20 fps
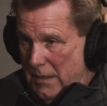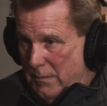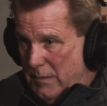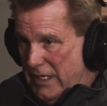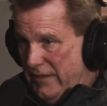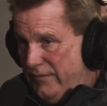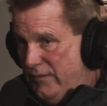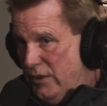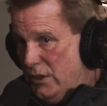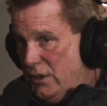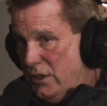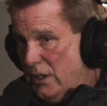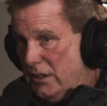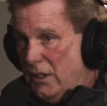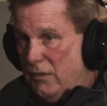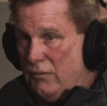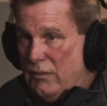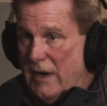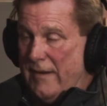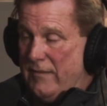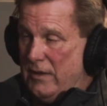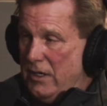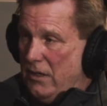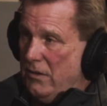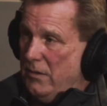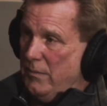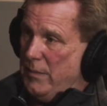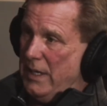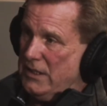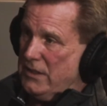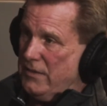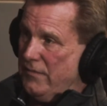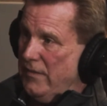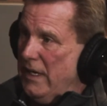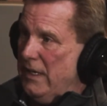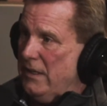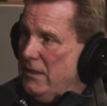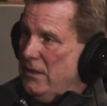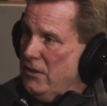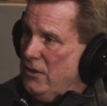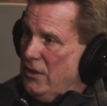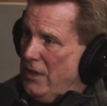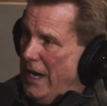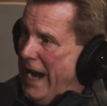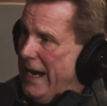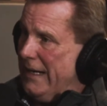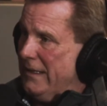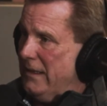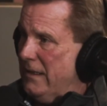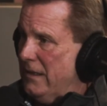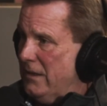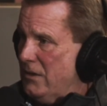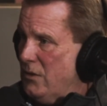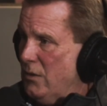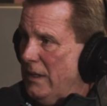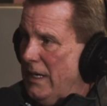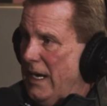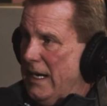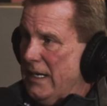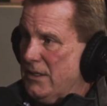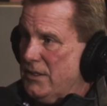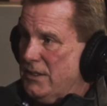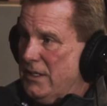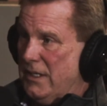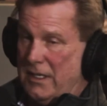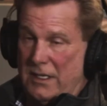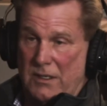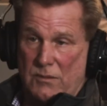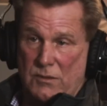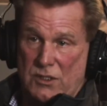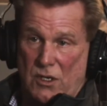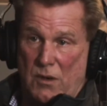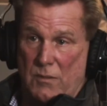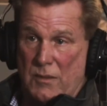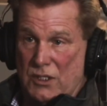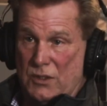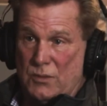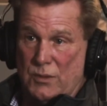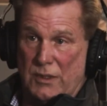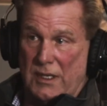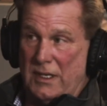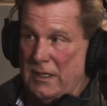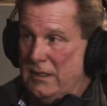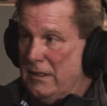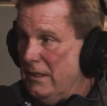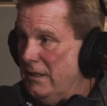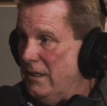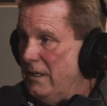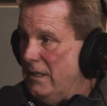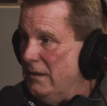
but if you took the revenue in Pennsylvania and you added it to Atlantic City, it was almost within,